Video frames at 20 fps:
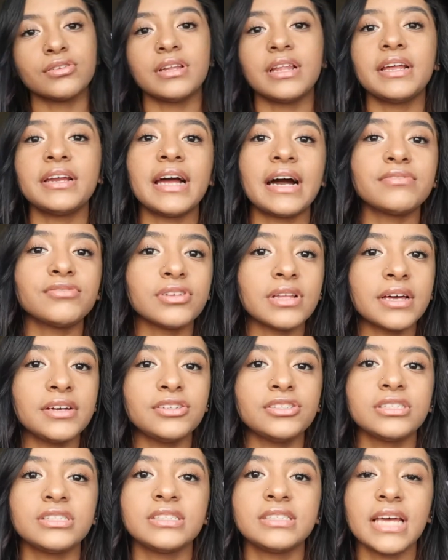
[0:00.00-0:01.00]
then after that, you
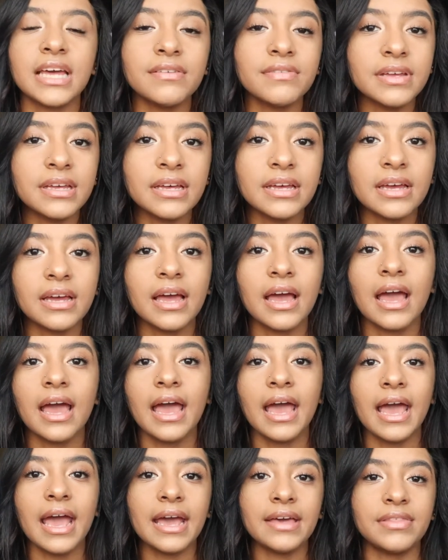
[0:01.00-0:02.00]
just save it
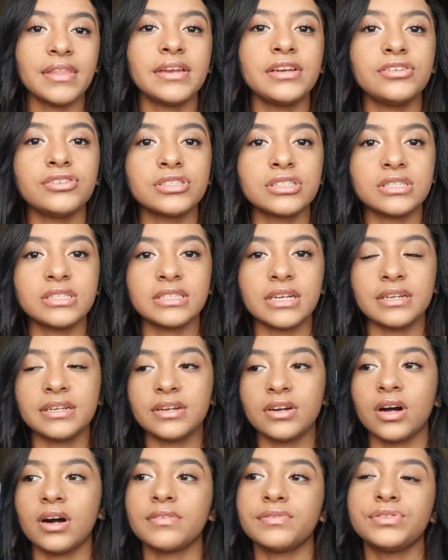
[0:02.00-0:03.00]
and then you just send it
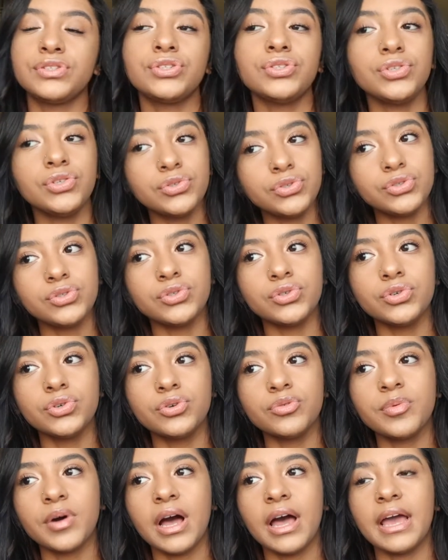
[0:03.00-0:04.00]
off to
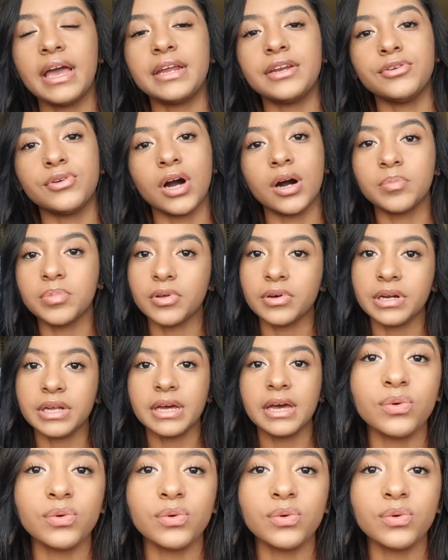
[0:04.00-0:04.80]
YouTube and you upload it.